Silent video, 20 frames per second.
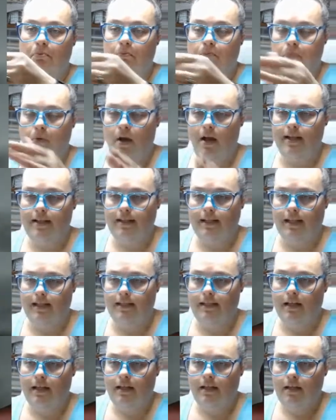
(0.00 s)

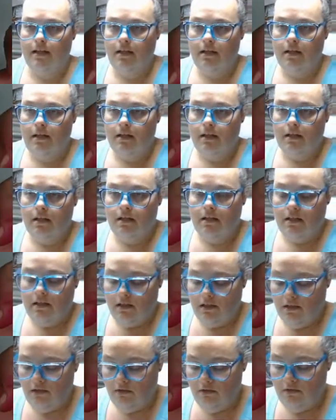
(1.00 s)
process.
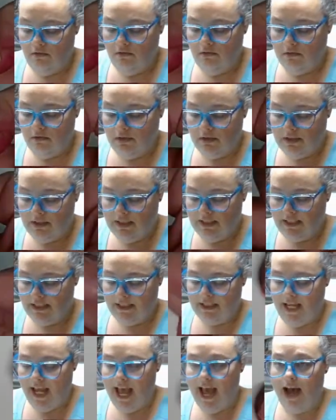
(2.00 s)
You
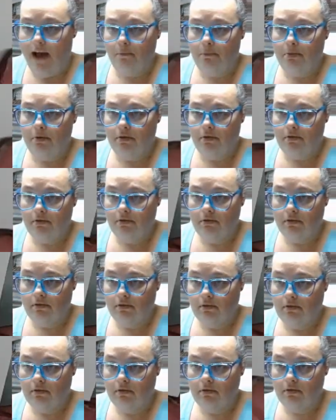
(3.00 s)
tap,
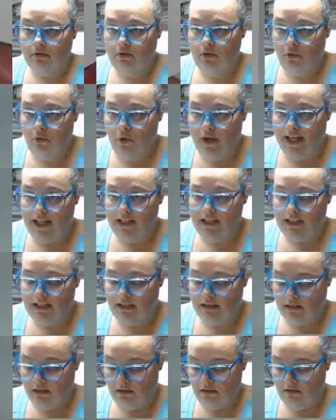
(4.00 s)

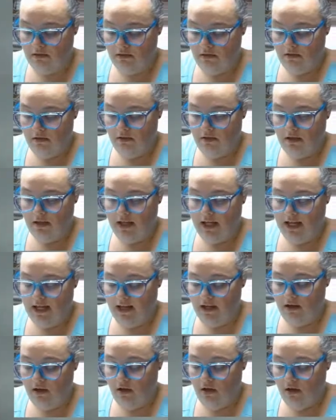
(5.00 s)
twist.
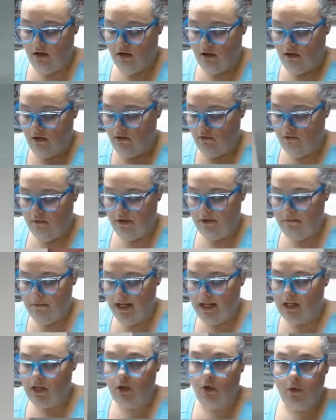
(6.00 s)
Okay. You want to
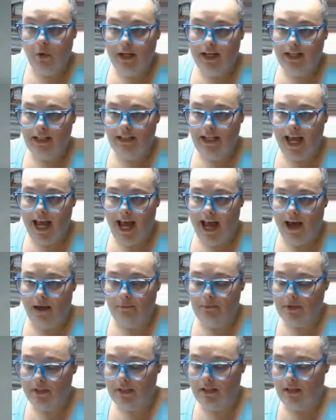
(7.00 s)
make quick
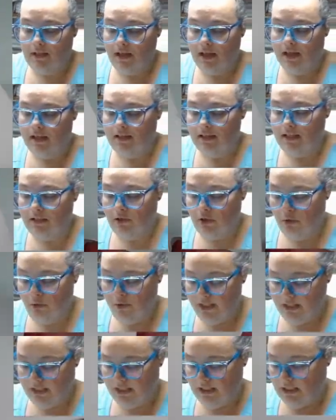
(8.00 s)
taps and then
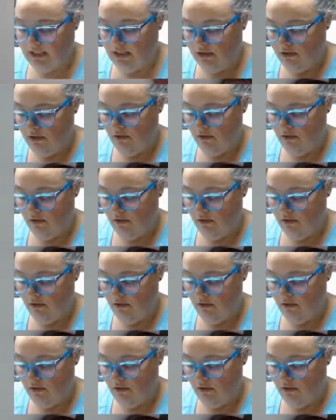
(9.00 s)
twist.